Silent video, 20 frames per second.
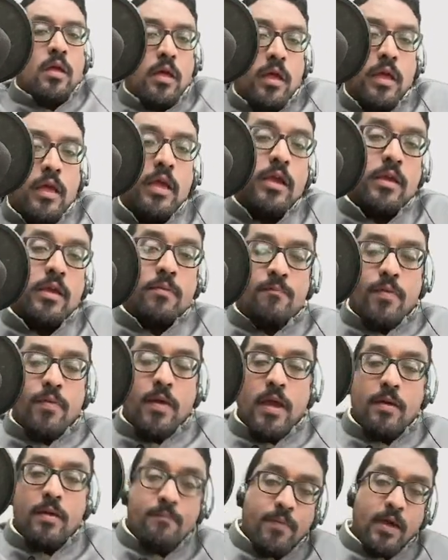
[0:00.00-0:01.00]

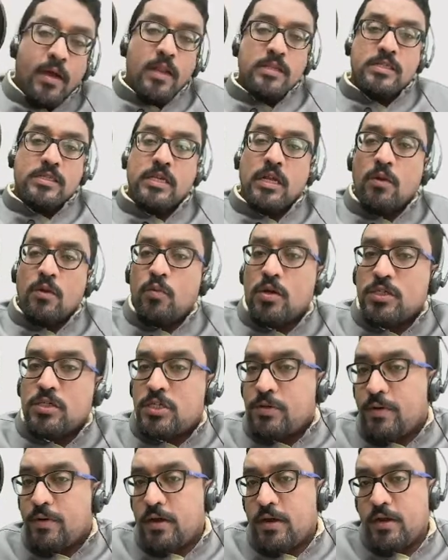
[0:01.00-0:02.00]
Empire itself was
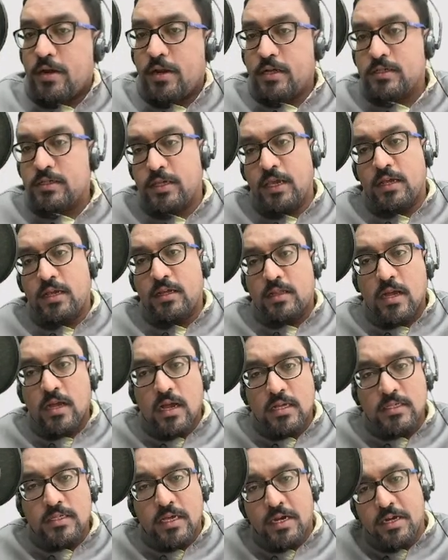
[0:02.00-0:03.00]
divided as
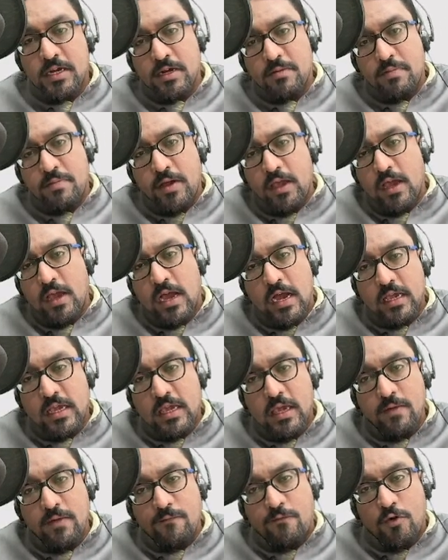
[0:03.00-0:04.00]
Iktas headed by
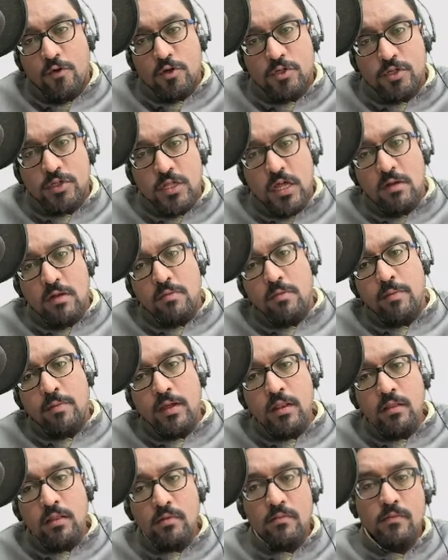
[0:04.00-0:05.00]
Hakim Faujdar
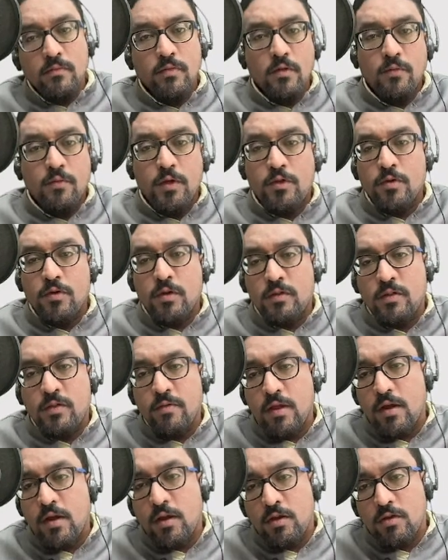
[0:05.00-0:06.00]
Mumin, which were
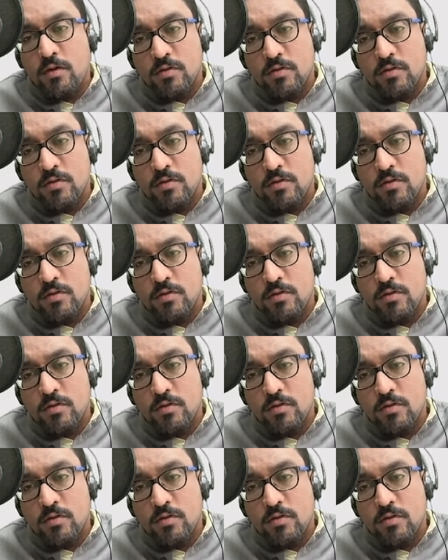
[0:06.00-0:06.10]
divided into